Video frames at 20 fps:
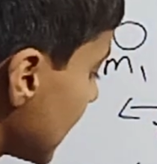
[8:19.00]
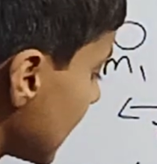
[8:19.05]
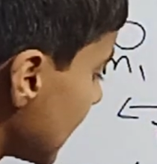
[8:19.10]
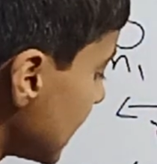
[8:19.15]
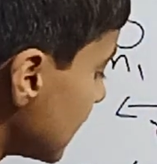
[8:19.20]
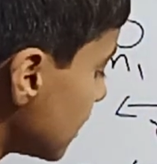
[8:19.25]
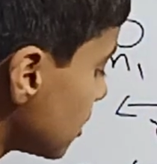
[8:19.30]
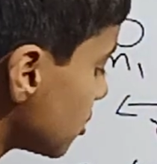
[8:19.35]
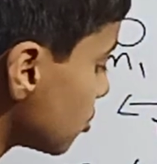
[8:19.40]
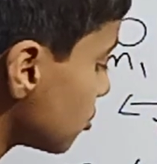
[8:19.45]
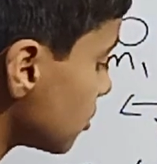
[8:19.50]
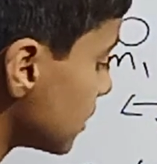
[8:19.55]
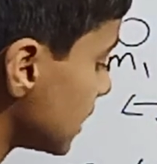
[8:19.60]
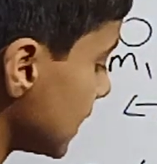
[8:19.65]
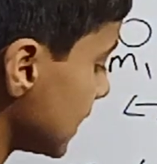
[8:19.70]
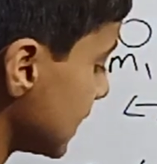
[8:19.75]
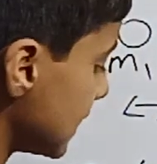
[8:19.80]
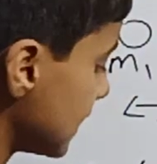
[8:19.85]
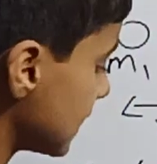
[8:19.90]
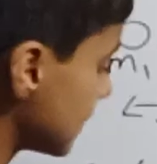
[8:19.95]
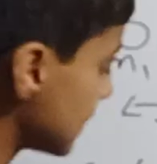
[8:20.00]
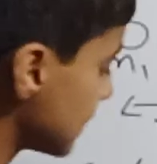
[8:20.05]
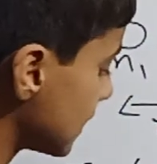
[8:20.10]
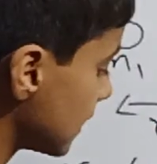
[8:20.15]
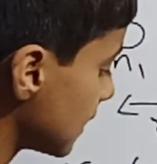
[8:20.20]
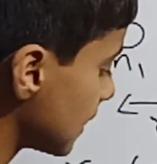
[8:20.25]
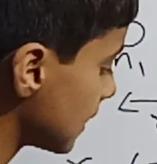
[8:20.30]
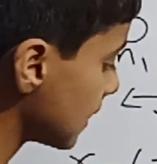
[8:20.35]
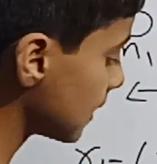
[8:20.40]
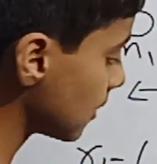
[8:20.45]
Into D.
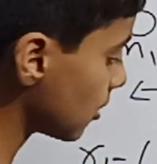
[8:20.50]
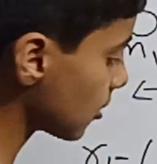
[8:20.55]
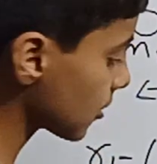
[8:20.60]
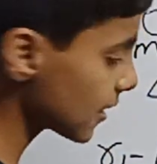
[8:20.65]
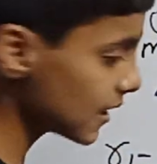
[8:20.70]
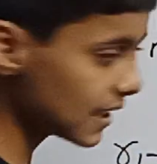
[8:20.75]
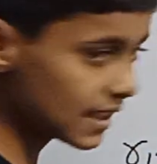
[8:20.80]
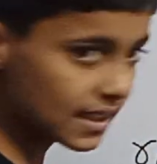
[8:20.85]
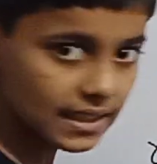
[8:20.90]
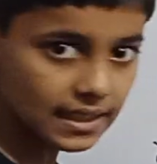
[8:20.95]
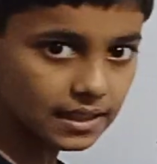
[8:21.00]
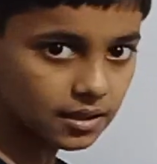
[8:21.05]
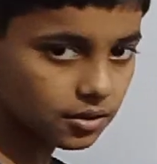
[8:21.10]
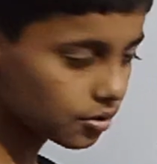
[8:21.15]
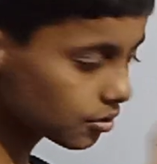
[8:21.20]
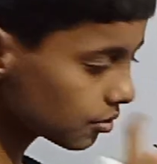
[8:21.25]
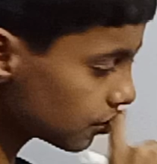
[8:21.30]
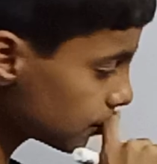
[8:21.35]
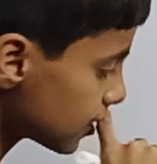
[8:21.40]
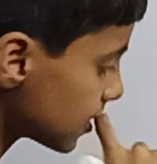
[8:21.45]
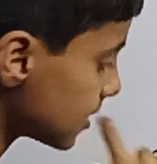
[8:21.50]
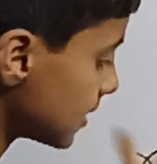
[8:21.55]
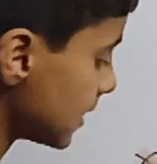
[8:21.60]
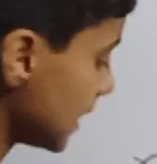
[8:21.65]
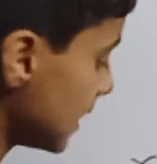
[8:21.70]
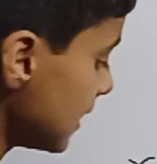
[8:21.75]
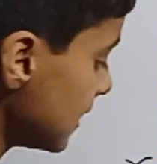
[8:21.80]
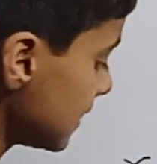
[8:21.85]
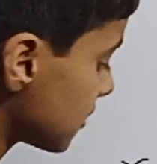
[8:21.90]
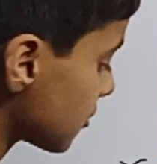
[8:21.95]
Okay, into
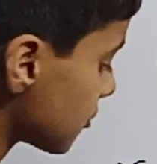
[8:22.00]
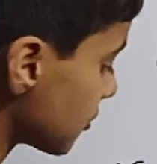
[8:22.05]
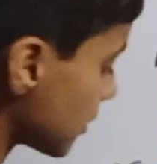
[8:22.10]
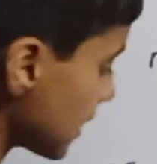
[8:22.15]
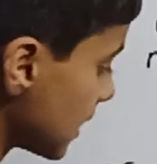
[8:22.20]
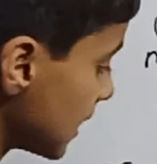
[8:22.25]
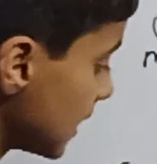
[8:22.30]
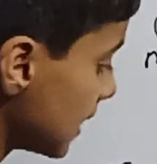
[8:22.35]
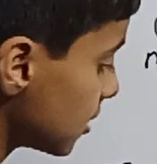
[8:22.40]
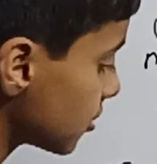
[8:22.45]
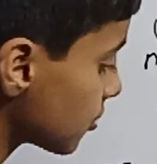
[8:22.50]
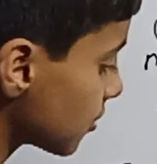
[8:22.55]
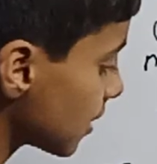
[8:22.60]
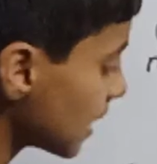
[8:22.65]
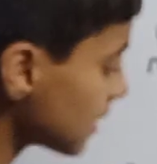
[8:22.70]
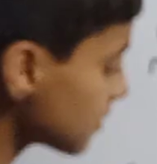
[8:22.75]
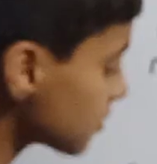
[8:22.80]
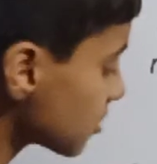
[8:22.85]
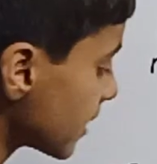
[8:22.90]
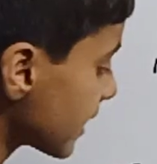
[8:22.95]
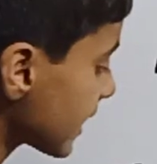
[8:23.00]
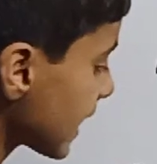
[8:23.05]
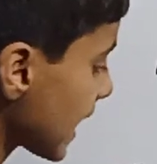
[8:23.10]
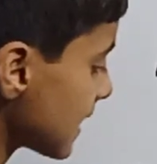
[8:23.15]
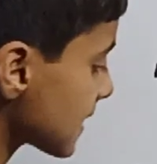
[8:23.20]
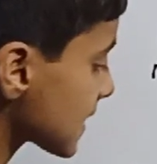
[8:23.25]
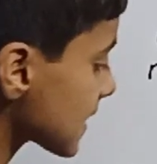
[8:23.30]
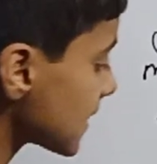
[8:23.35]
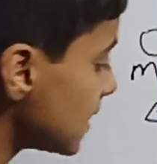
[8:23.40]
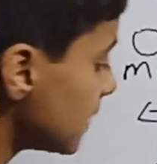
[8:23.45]
then 3. 3 and 3
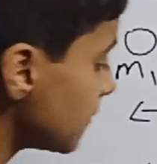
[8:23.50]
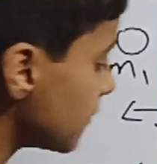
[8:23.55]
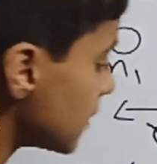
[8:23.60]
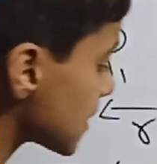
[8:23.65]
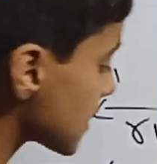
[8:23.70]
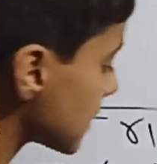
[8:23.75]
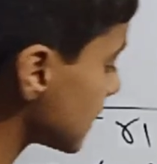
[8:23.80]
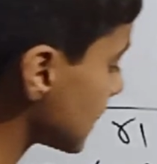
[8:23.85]
cancel, which